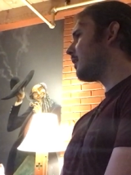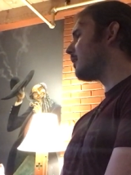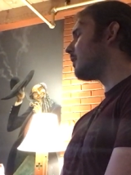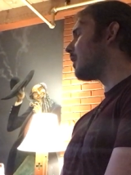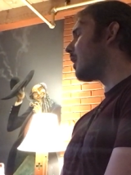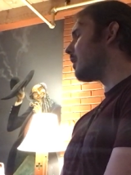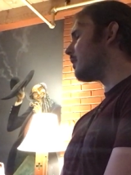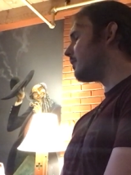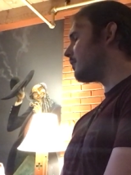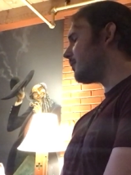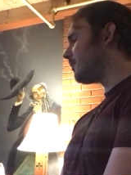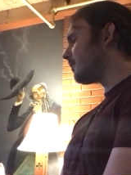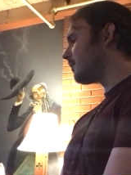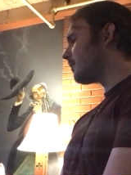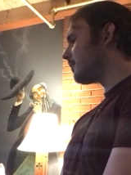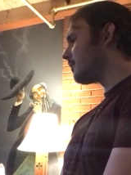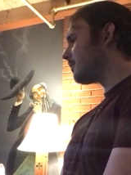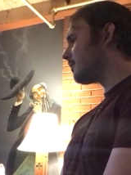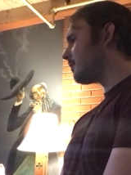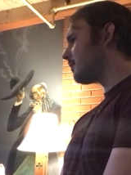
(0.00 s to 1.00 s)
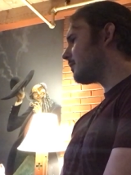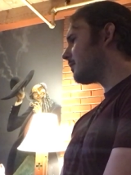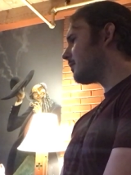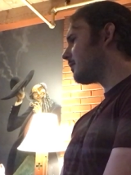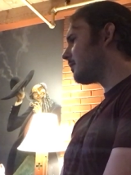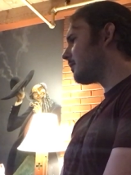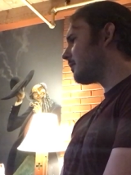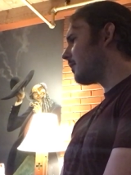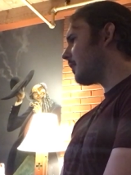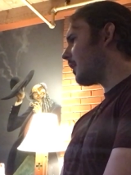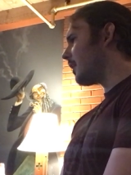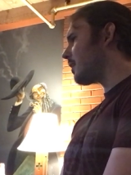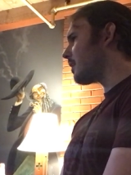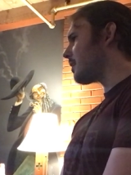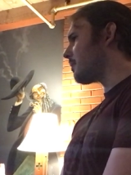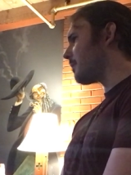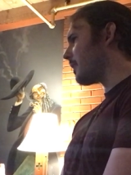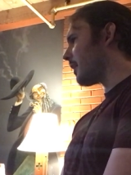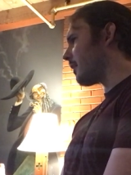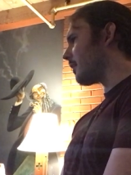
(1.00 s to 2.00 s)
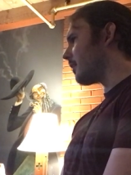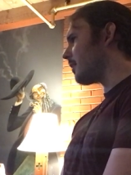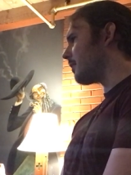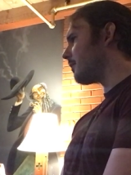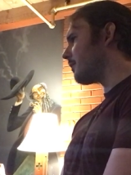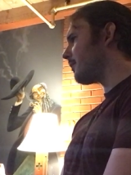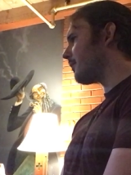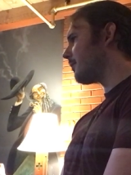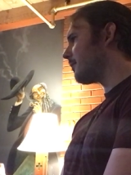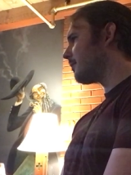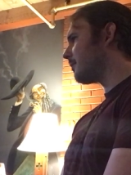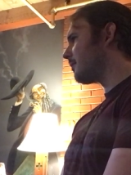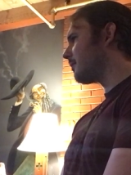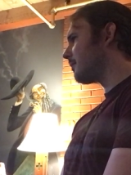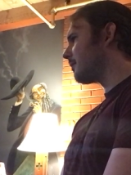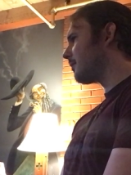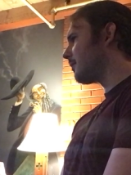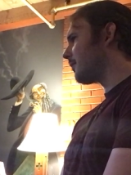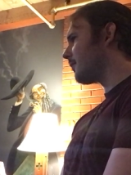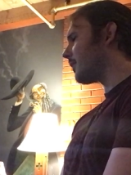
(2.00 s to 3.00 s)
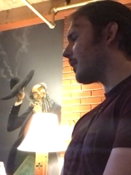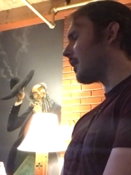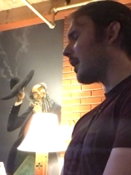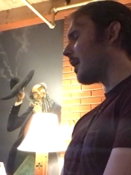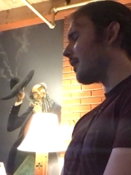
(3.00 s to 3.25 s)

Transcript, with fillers: Love is imperative for